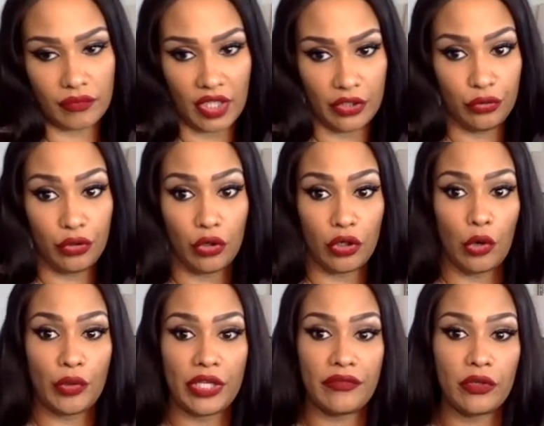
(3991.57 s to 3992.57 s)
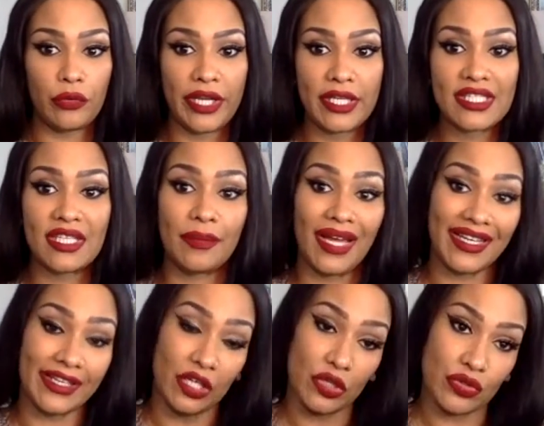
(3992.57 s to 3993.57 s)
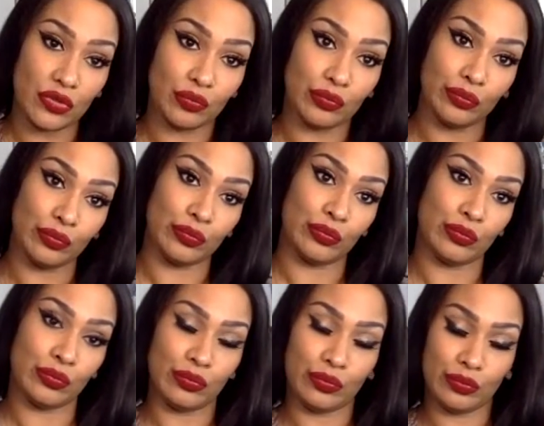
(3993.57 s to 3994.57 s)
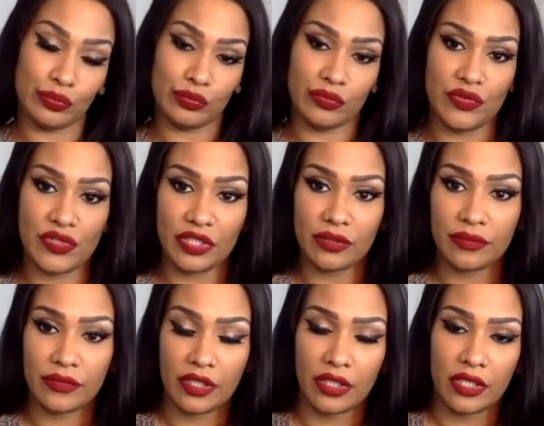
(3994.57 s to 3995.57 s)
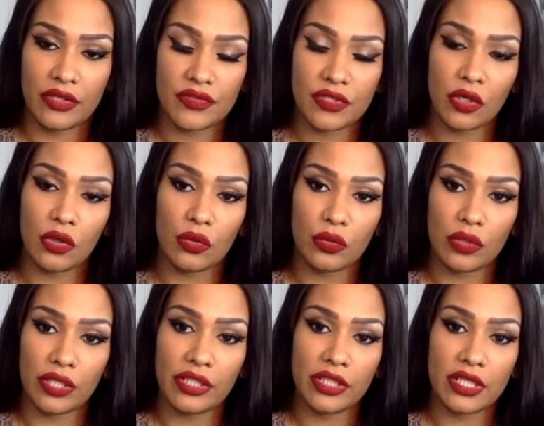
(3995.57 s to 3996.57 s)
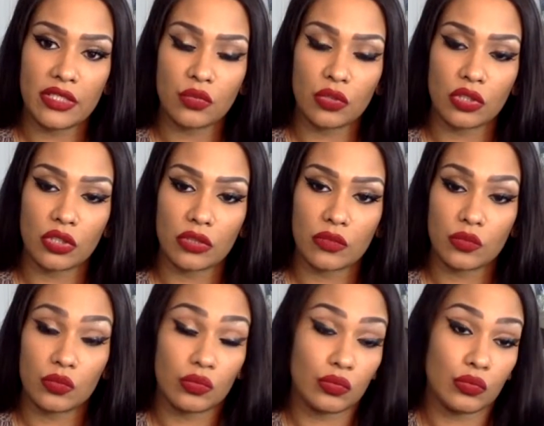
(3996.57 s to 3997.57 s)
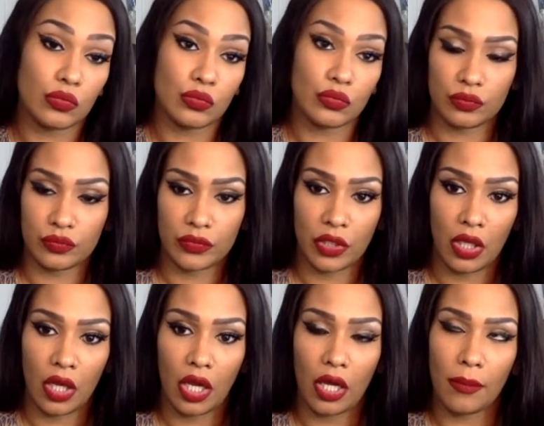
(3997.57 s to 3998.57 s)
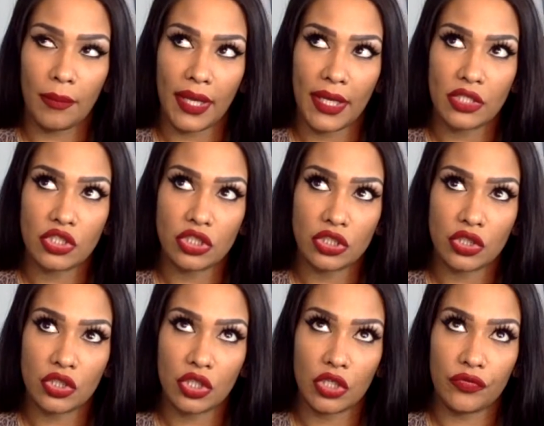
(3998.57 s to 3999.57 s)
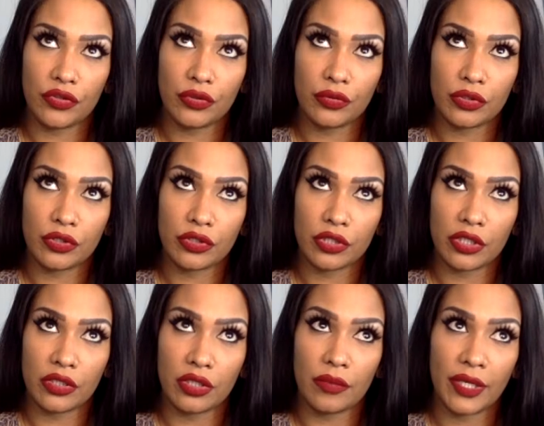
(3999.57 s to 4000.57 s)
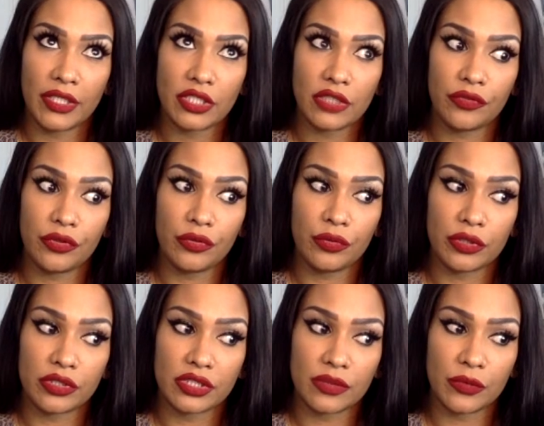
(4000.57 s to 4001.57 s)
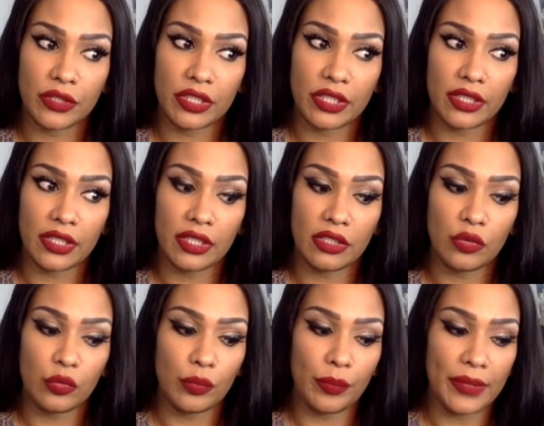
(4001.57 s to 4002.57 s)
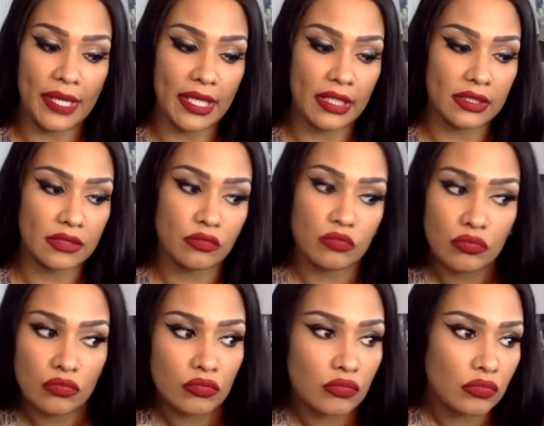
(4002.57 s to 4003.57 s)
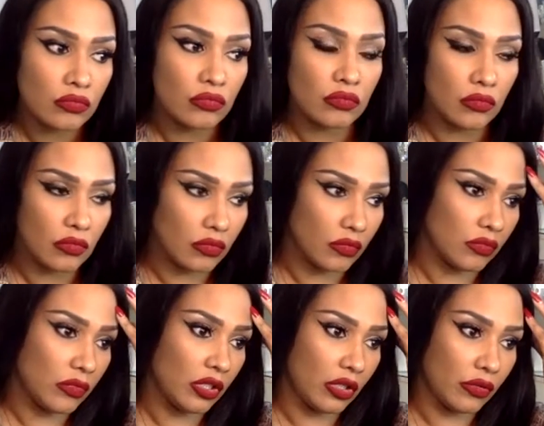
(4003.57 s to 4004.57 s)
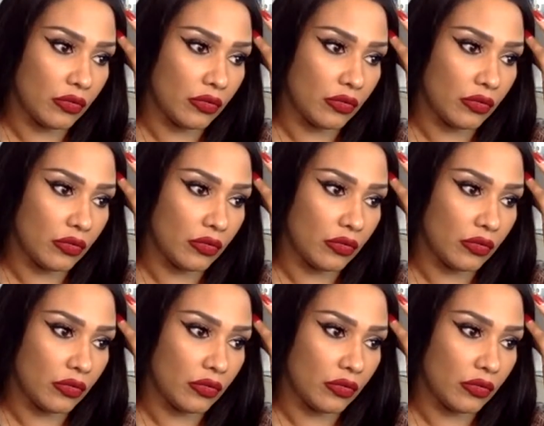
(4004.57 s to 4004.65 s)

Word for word: And you're going to go give it away to somebody else. You see? So it does work. Imagine if you were someone and then you met, you know,